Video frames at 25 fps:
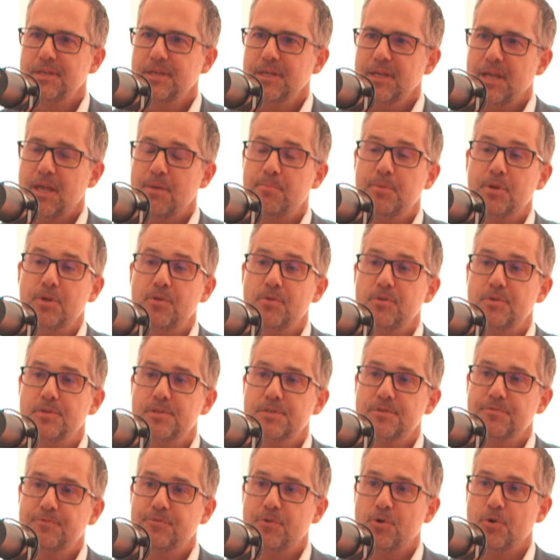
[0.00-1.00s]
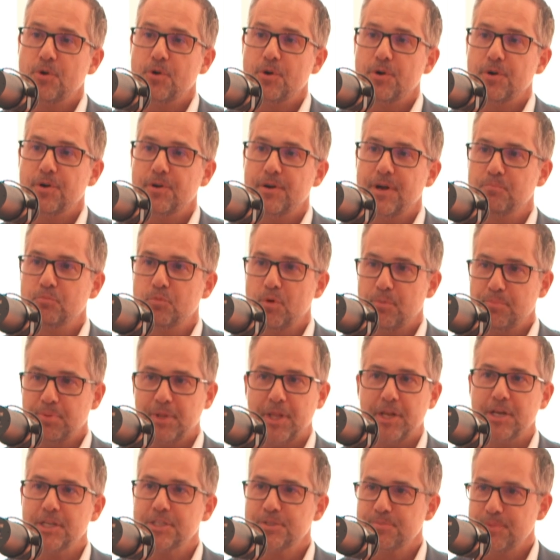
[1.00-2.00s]
can be used for
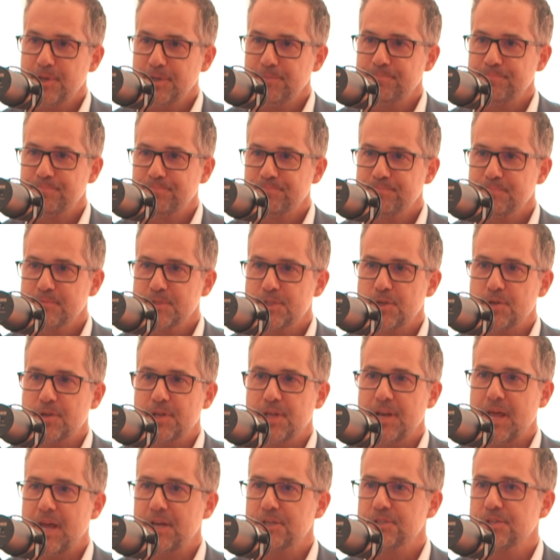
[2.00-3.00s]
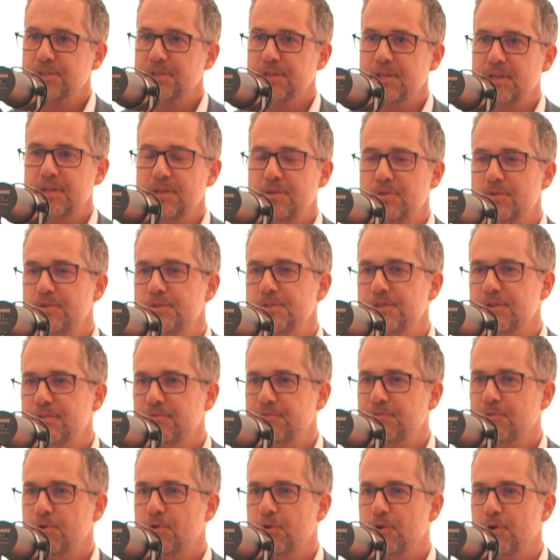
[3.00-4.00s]
replenishment. So you can actually use it
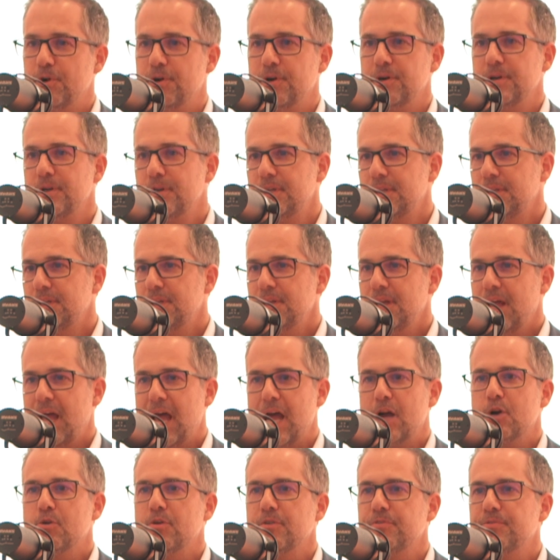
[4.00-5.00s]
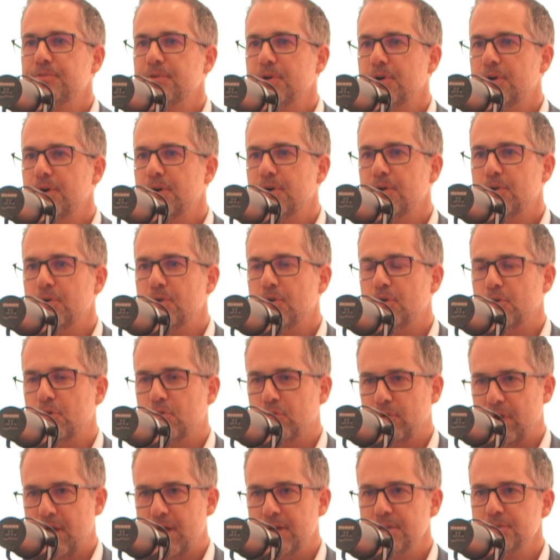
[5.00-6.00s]
for aquifer or
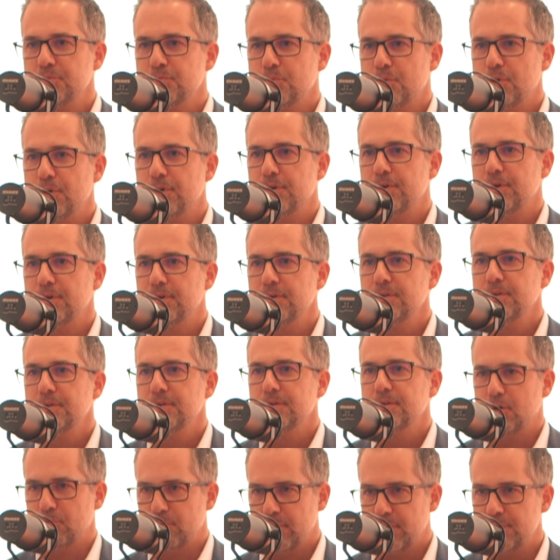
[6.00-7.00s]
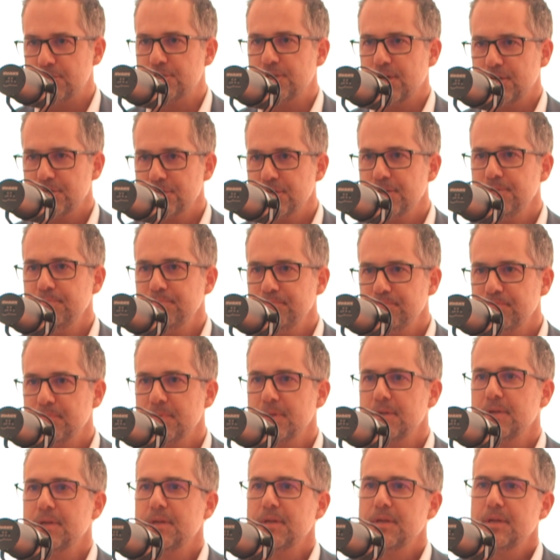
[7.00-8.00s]
groundwater reinjection.
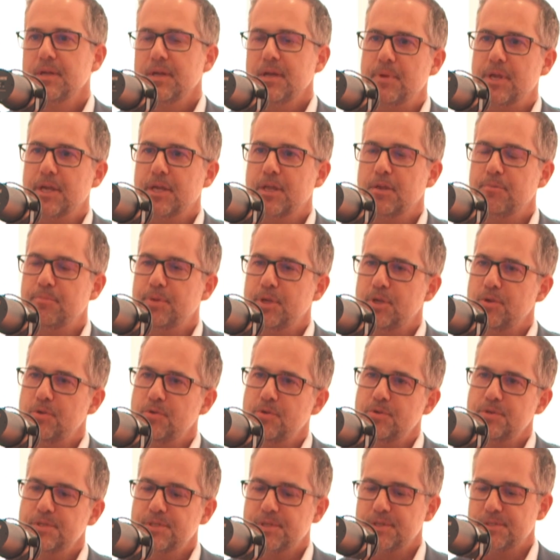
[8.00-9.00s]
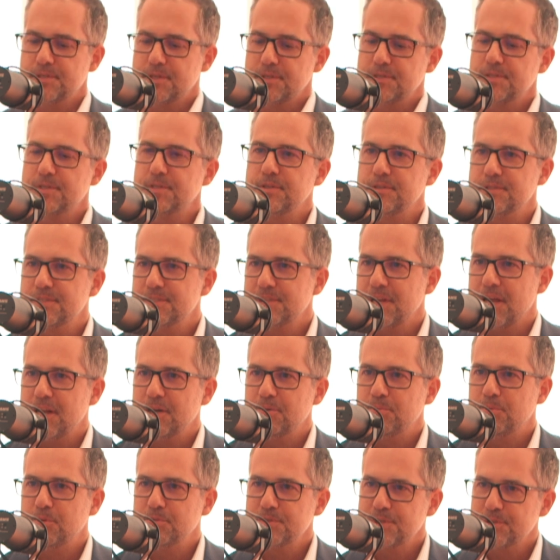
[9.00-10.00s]
It can be used as a
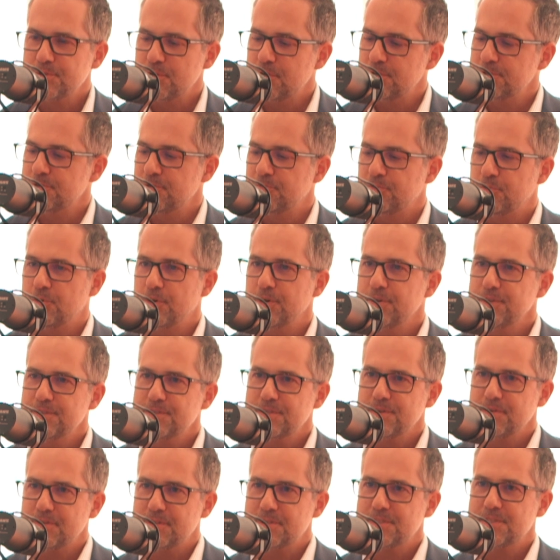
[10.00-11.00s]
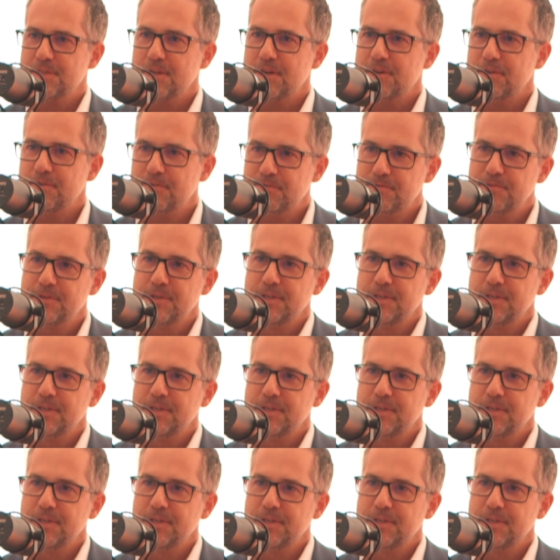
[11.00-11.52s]
sustainable source of water. So instead of